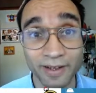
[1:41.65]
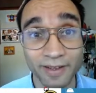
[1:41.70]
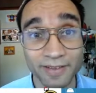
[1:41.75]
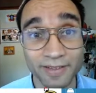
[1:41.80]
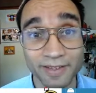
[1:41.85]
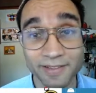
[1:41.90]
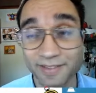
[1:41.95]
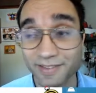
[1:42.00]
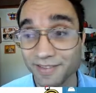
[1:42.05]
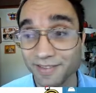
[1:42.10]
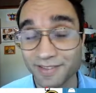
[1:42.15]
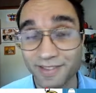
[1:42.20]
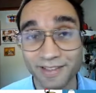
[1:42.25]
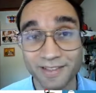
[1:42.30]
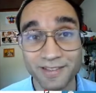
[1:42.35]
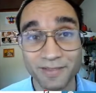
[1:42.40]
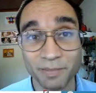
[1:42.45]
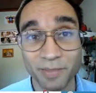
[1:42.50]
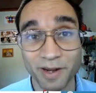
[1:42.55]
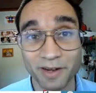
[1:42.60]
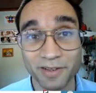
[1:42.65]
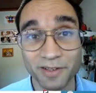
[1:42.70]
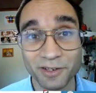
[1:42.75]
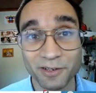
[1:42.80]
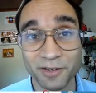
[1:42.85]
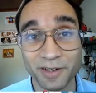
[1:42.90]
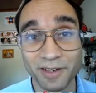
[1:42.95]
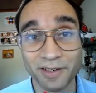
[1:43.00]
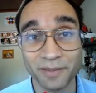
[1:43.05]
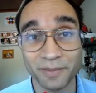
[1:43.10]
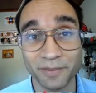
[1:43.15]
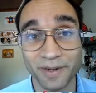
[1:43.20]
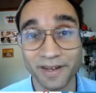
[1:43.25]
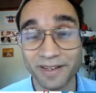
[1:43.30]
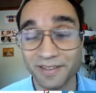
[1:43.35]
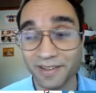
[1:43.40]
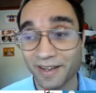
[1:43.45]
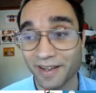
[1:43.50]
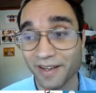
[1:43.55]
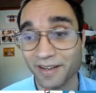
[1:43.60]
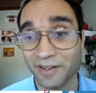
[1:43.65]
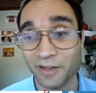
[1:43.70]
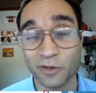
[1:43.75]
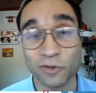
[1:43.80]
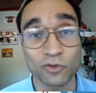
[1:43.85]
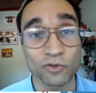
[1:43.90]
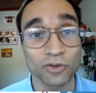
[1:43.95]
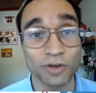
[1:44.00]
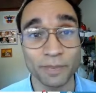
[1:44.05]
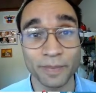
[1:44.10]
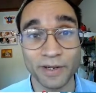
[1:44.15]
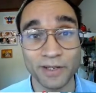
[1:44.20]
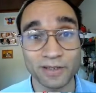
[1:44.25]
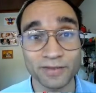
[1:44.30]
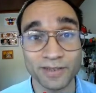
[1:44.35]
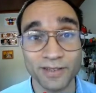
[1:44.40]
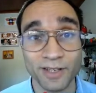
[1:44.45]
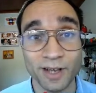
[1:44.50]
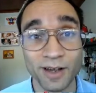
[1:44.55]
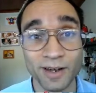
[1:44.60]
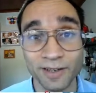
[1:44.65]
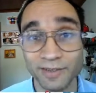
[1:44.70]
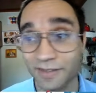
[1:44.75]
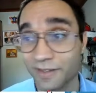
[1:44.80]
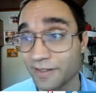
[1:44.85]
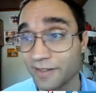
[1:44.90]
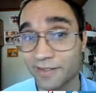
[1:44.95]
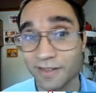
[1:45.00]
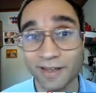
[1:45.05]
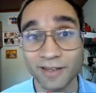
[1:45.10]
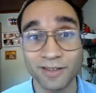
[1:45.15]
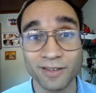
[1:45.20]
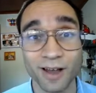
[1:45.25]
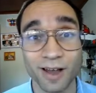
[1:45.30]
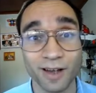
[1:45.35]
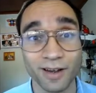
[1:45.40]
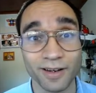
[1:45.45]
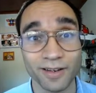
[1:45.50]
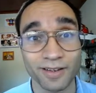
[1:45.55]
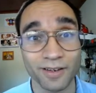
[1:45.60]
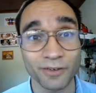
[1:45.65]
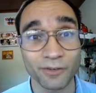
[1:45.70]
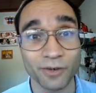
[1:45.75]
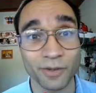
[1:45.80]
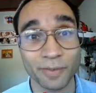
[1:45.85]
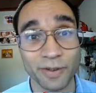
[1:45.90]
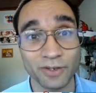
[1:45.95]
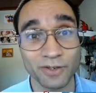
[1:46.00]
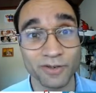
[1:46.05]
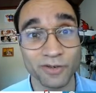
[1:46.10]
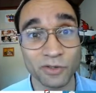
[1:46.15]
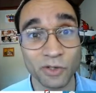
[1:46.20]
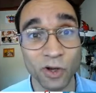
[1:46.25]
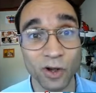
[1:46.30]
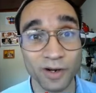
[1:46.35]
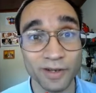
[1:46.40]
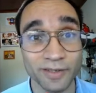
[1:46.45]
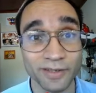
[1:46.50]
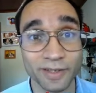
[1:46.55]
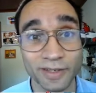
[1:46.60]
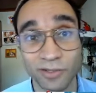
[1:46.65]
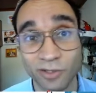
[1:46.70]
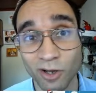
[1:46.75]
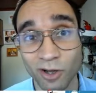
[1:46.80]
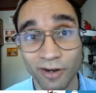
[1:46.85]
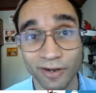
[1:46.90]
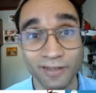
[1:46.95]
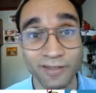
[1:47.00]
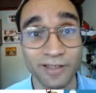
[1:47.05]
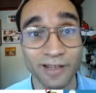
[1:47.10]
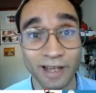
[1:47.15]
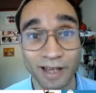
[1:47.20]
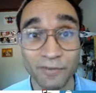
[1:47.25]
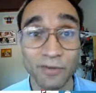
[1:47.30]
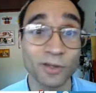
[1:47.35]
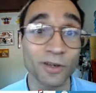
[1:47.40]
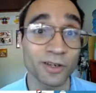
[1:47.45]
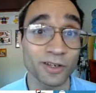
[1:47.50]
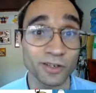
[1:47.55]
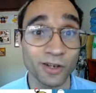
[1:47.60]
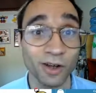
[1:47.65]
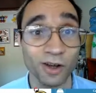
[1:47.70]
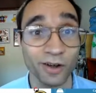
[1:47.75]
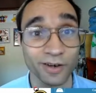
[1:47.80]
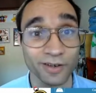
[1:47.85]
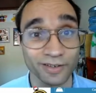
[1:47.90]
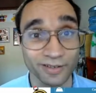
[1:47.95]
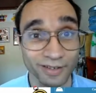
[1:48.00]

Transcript: Uh, that's that's part of the curriculum, right? Uh, you know, draw a picture of a duck and then you say duck, and then draw a picture of a dog and say dog, and say have you got a dog?